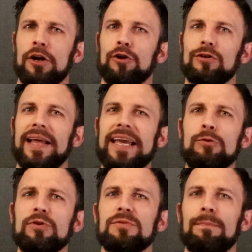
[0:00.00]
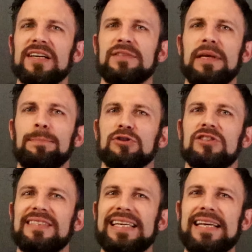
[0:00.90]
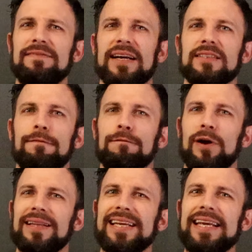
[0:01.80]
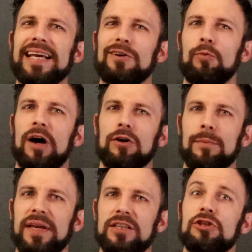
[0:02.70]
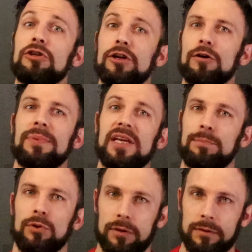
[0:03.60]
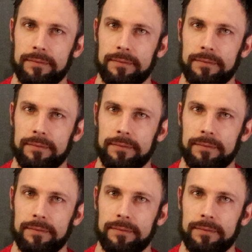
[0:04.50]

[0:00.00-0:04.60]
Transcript: Your language must be perceived as a friendly and welcoming to your people.